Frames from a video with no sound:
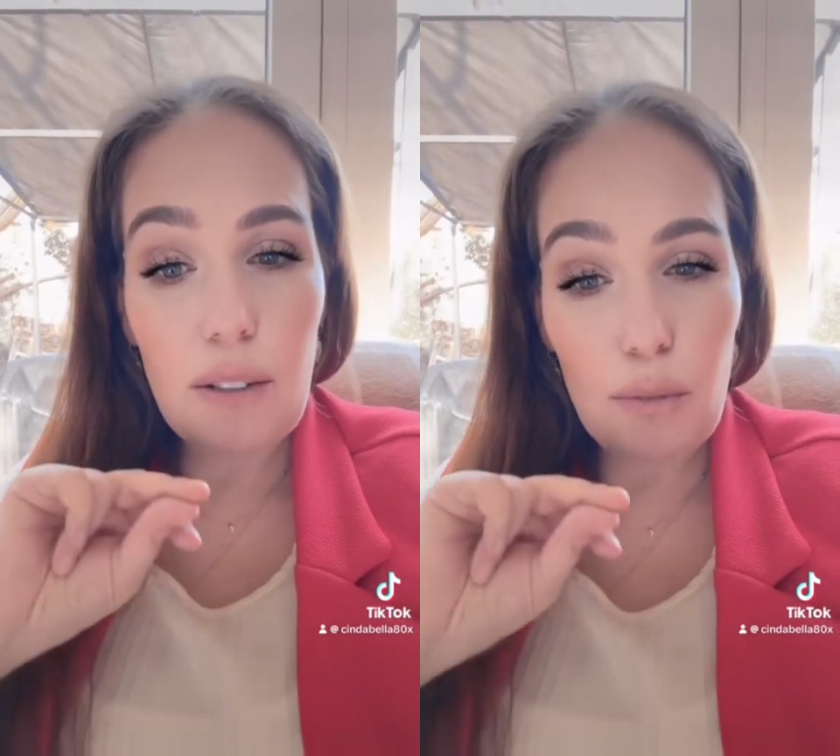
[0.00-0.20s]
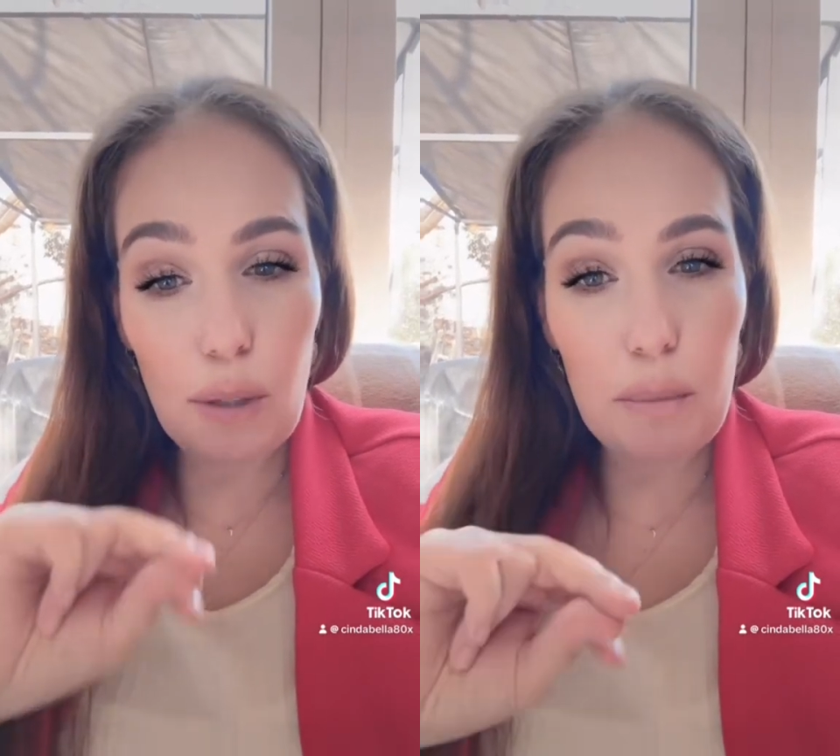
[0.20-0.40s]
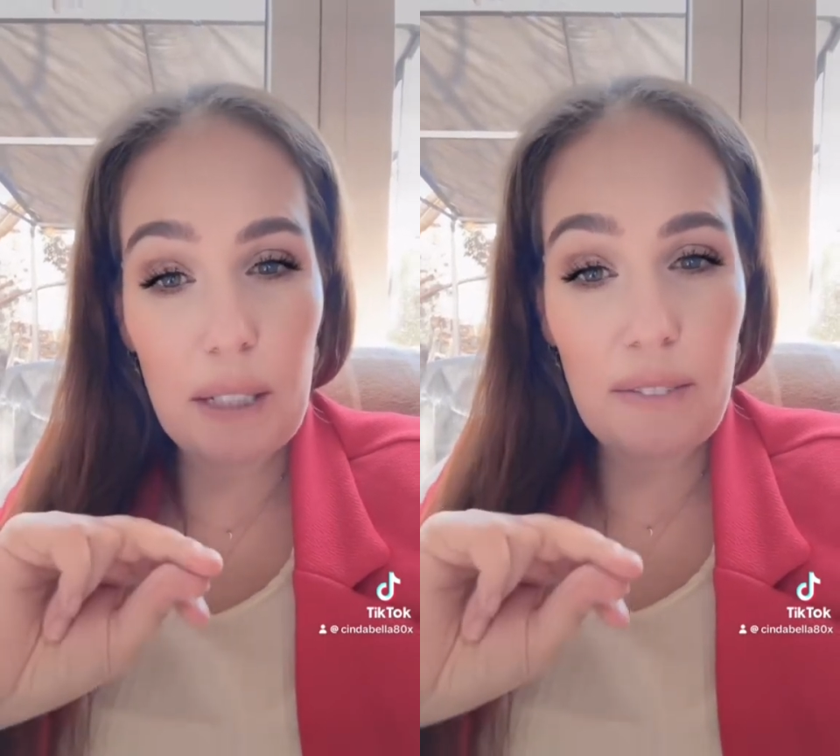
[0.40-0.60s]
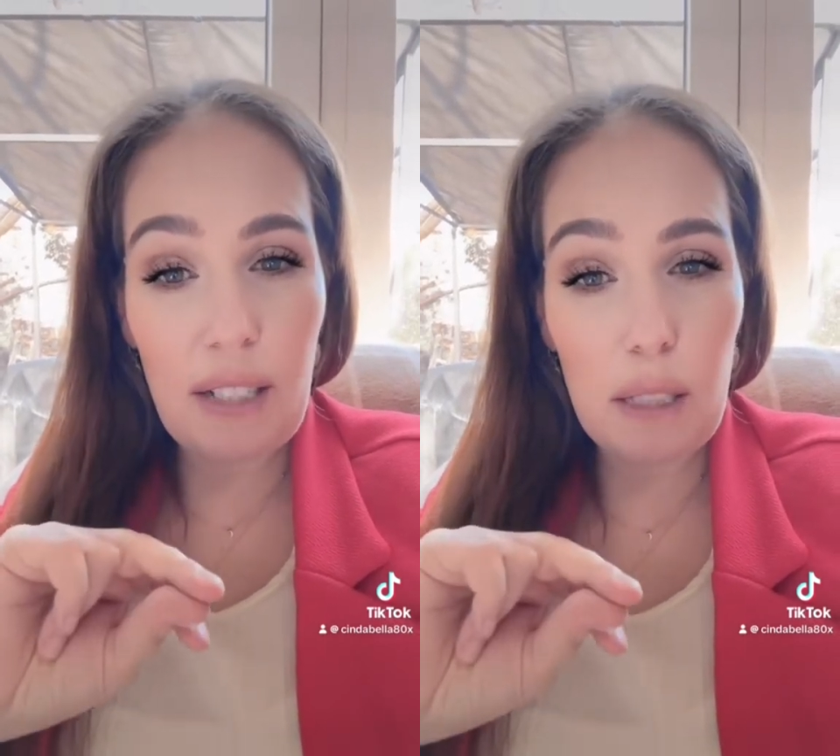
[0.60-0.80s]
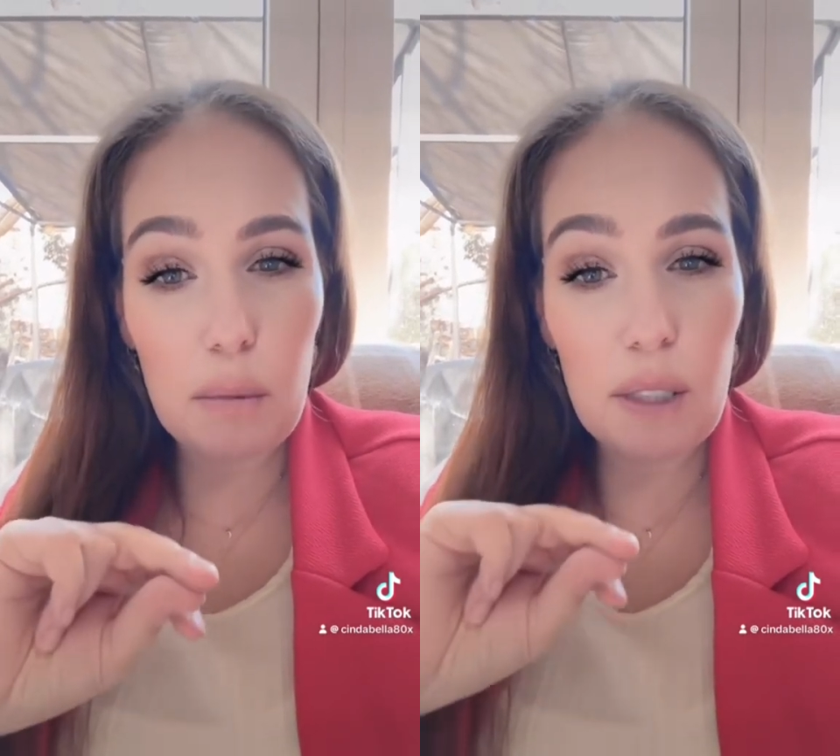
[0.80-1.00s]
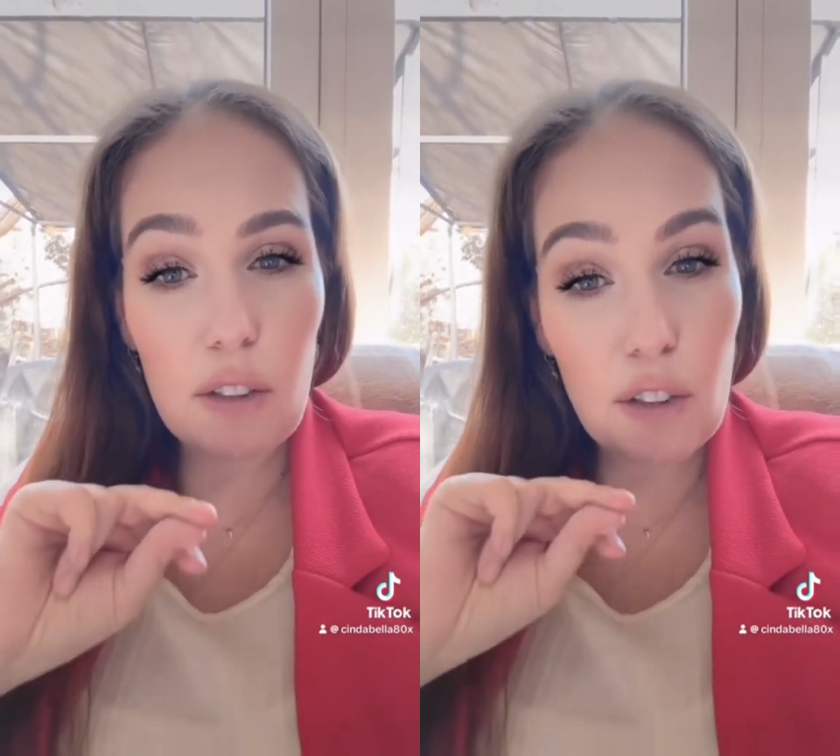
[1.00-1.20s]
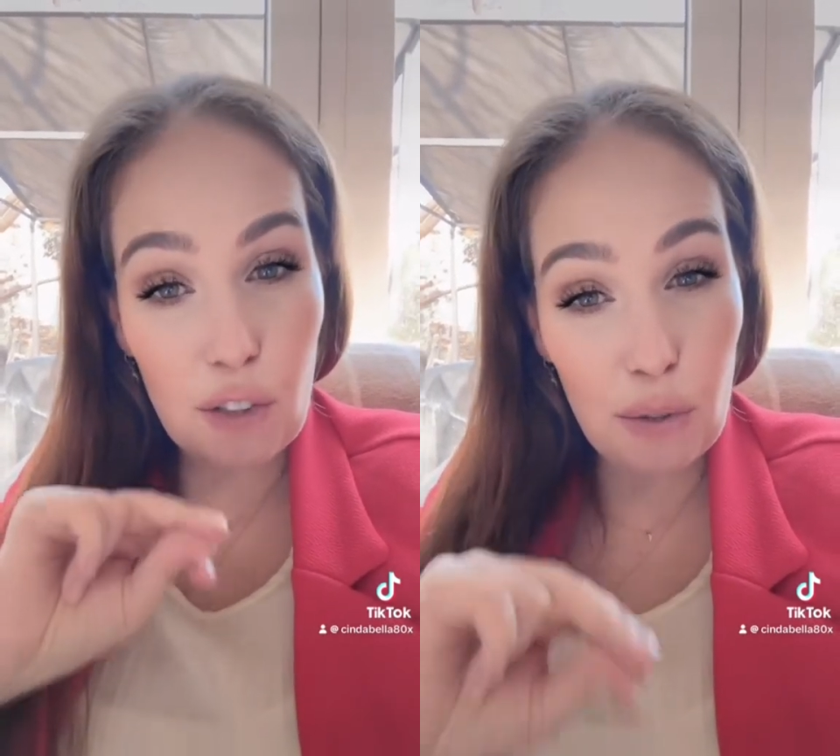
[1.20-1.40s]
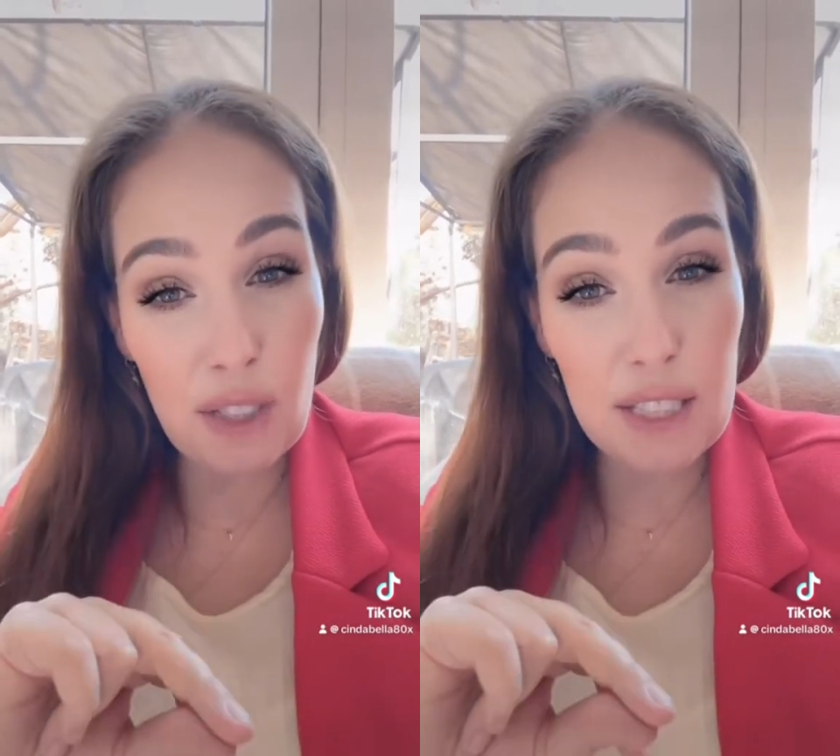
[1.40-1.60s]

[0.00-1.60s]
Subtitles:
will be available through the